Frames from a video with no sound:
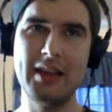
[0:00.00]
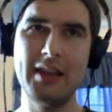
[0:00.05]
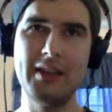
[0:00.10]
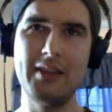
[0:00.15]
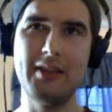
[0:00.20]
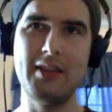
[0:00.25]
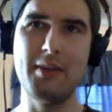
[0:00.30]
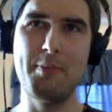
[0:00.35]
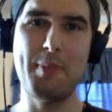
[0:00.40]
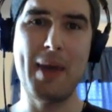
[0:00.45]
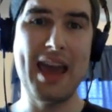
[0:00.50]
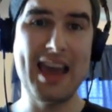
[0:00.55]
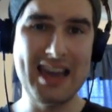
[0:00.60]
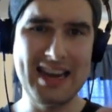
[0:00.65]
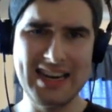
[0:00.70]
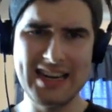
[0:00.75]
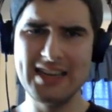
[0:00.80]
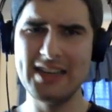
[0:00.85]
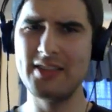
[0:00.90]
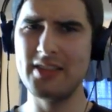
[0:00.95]
the
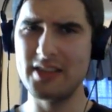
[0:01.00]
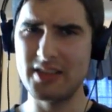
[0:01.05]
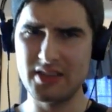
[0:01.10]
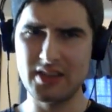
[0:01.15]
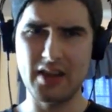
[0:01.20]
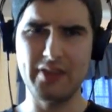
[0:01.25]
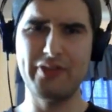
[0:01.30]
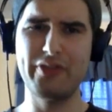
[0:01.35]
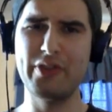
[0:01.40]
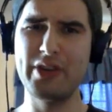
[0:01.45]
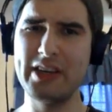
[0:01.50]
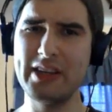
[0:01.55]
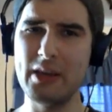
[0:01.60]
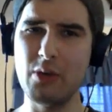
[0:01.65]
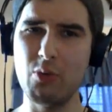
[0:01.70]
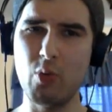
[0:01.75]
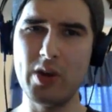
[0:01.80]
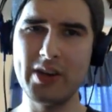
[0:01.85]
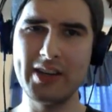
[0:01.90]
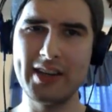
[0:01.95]
pain and the suffering
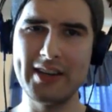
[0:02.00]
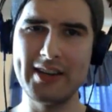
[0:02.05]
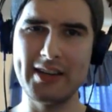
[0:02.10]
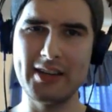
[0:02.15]
that one can